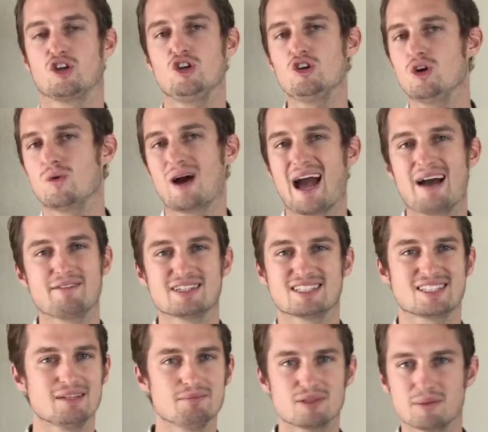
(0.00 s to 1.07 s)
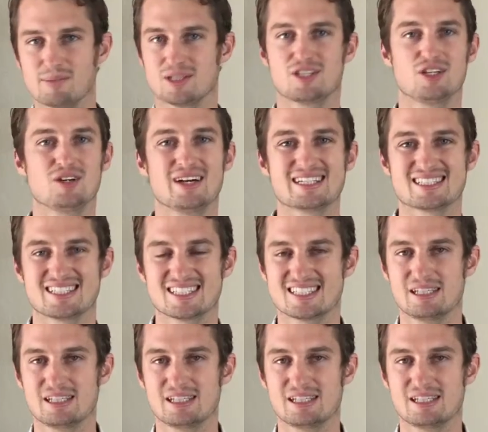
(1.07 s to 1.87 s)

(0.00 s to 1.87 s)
You don't have a symptom until you're at